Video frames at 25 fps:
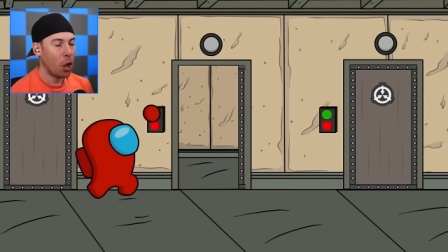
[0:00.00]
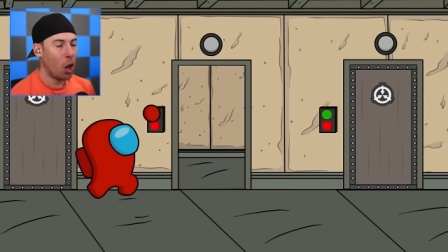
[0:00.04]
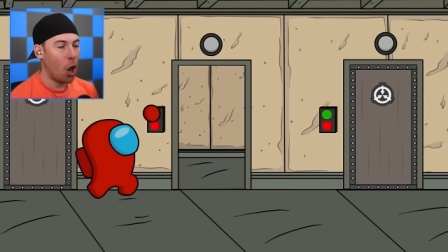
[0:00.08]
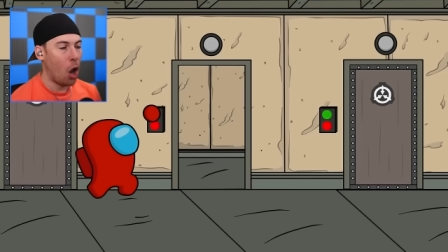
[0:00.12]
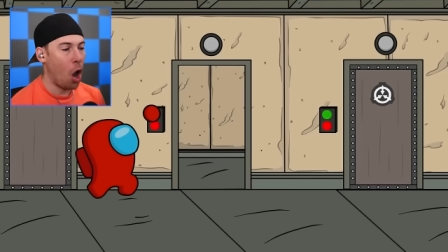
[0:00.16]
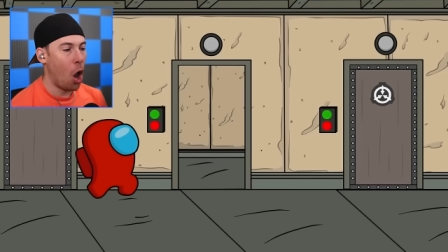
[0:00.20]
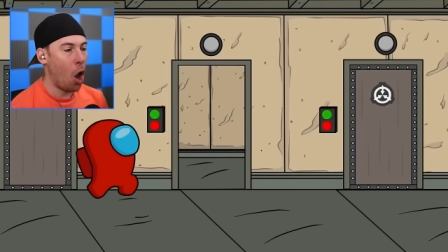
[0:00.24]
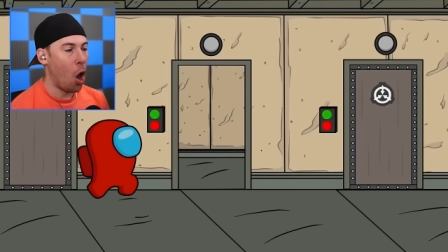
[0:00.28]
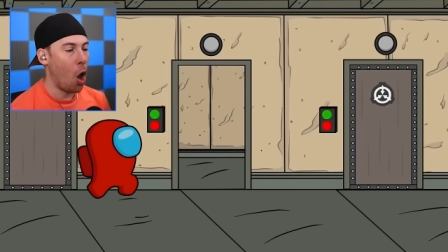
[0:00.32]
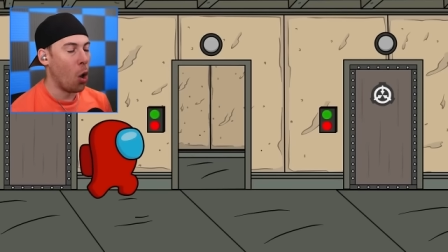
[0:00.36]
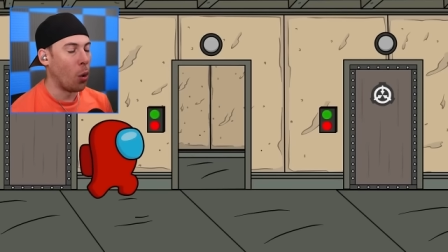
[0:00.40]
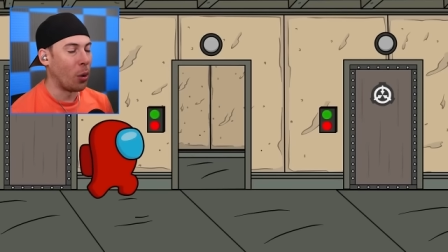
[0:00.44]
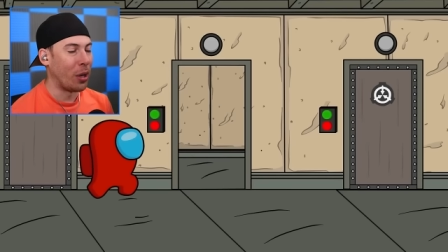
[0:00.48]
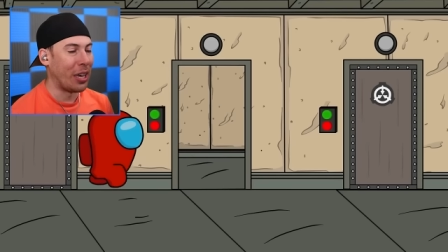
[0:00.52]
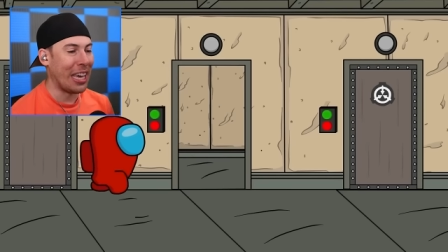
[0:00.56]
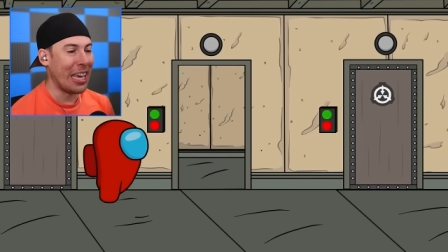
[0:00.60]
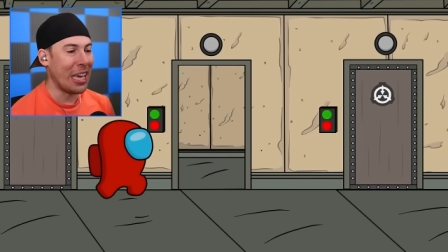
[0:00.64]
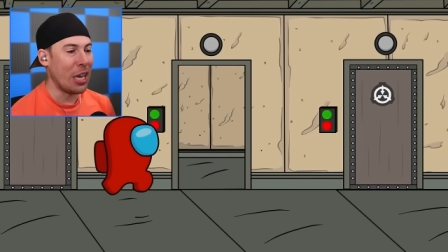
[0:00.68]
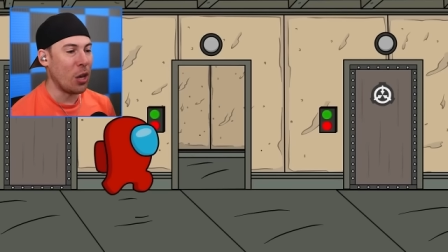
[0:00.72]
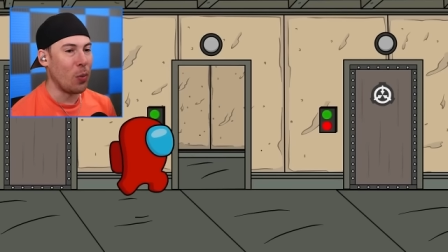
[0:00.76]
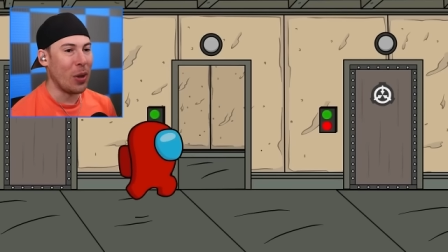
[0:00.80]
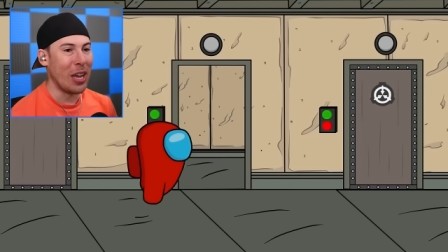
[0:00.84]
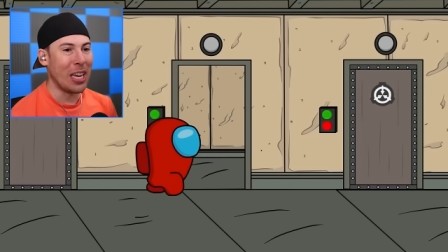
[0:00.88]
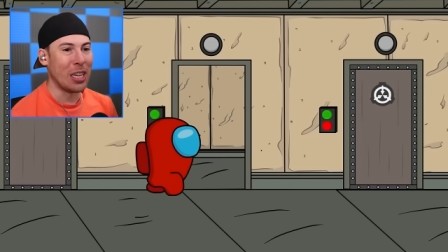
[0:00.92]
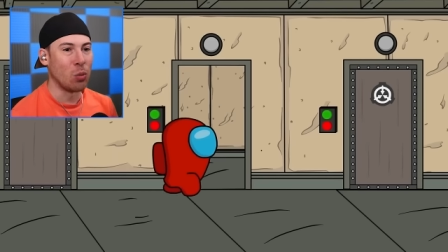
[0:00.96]
Oh,
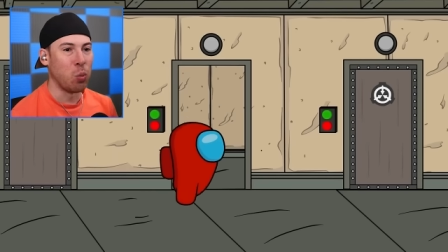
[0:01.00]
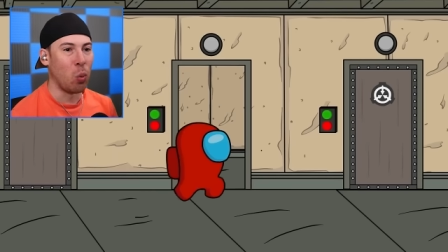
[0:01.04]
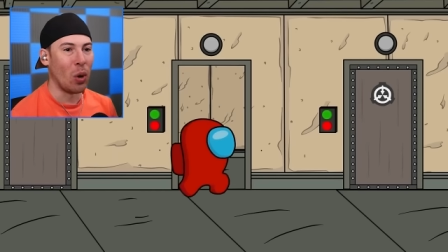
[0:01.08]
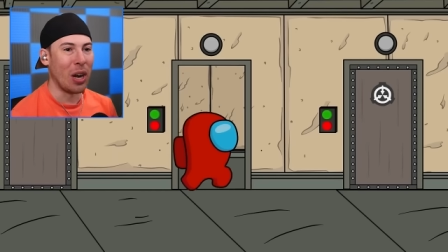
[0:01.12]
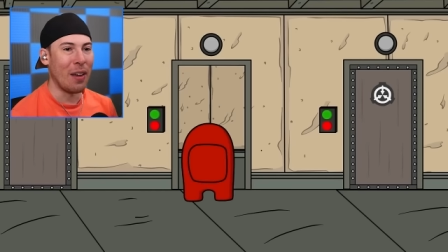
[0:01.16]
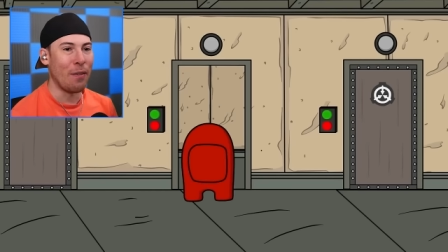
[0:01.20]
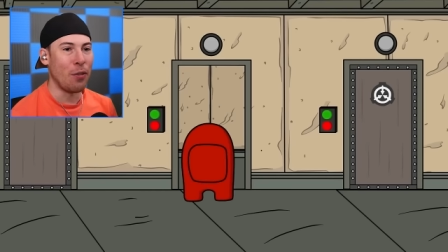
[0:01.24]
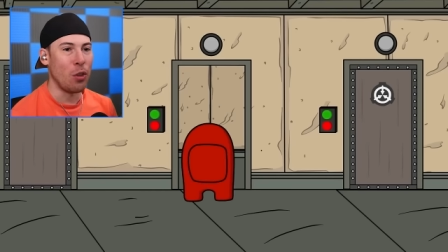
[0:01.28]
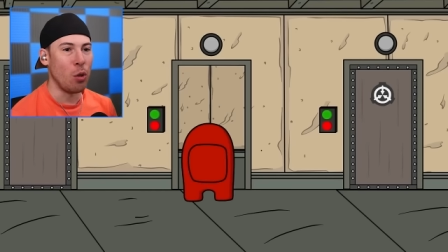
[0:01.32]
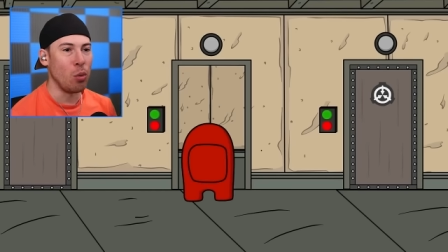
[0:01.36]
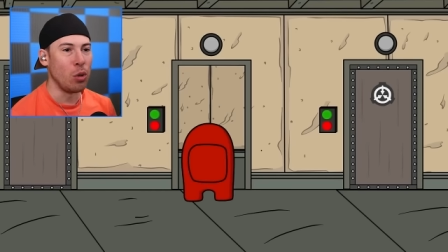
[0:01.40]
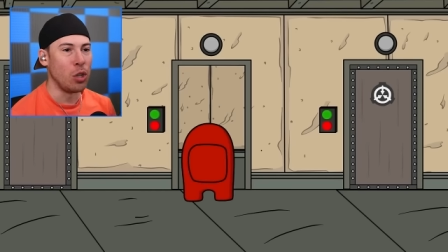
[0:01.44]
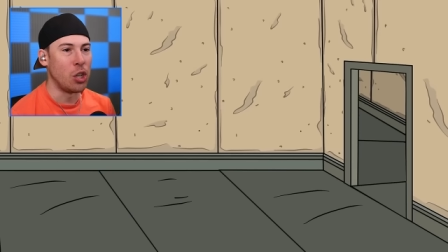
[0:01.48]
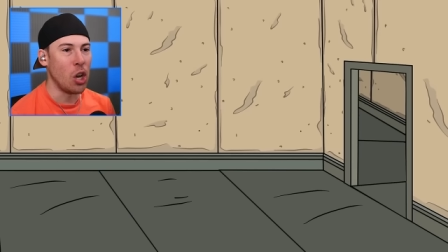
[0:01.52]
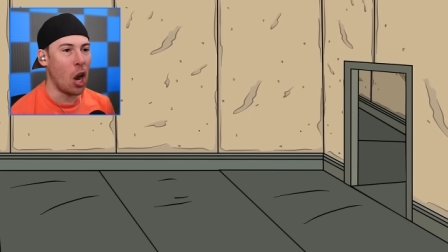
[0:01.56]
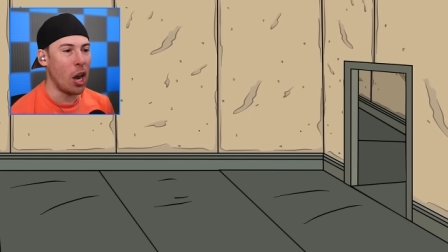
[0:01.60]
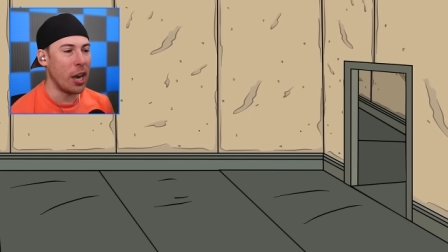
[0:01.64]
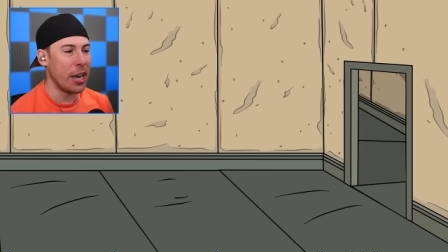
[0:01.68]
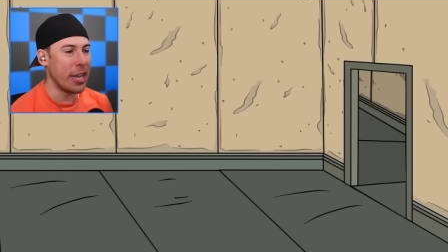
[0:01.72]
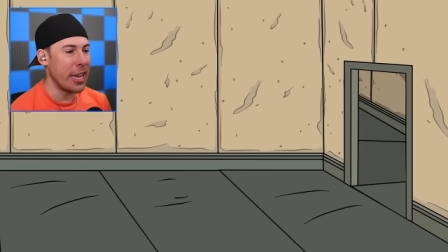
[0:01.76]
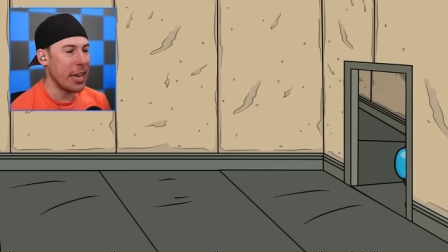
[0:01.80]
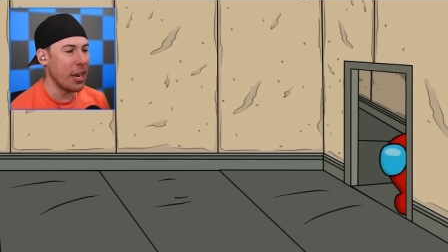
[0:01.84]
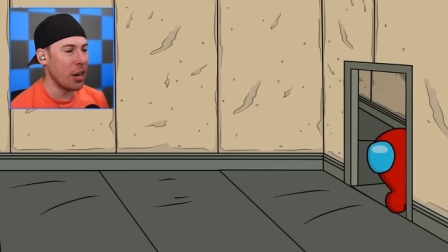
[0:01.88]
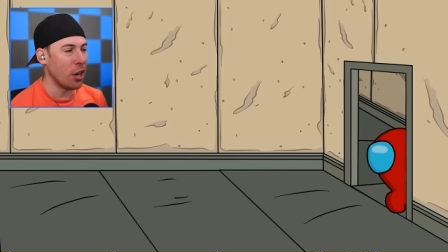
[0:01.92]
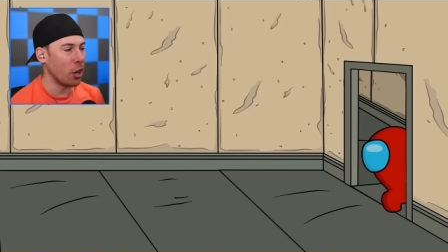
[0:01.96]
Kiwis, what have you
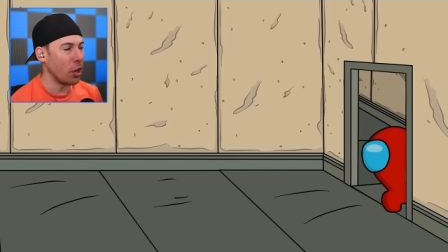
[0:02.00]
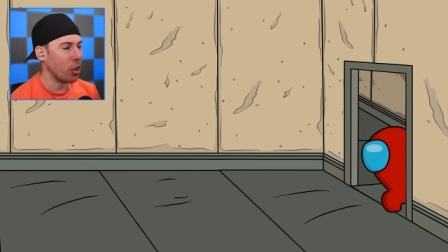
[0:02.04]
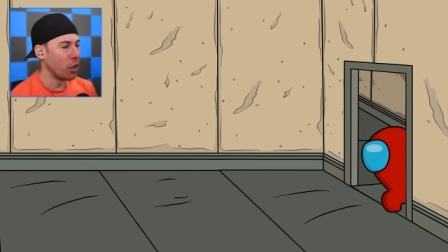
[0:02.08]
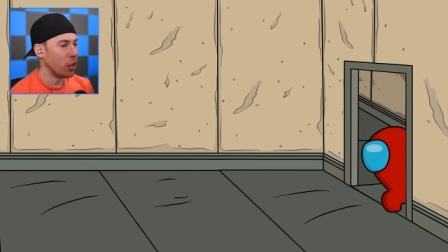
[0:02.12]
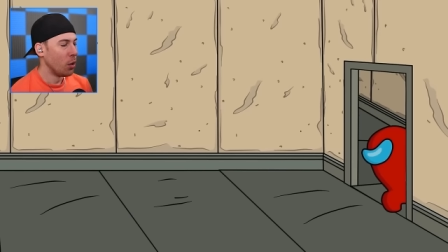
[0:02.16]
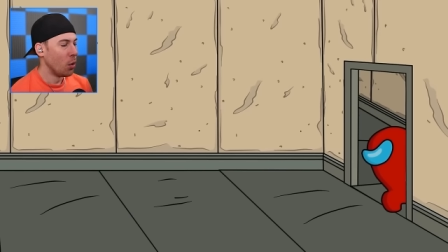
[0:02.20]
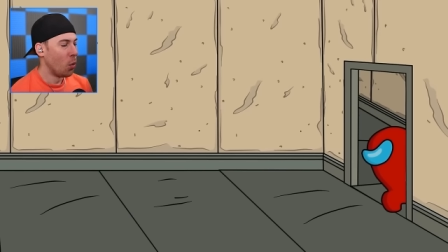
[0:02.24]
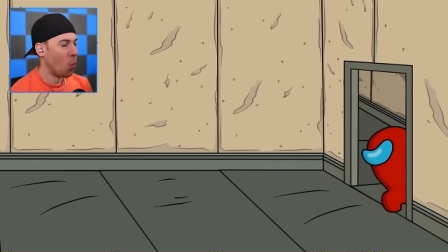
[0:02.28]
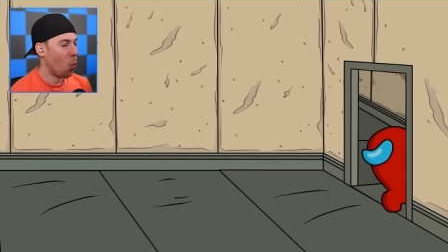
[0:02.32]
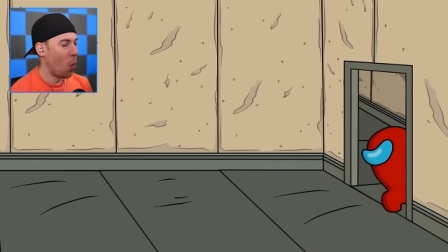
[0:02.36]
done here?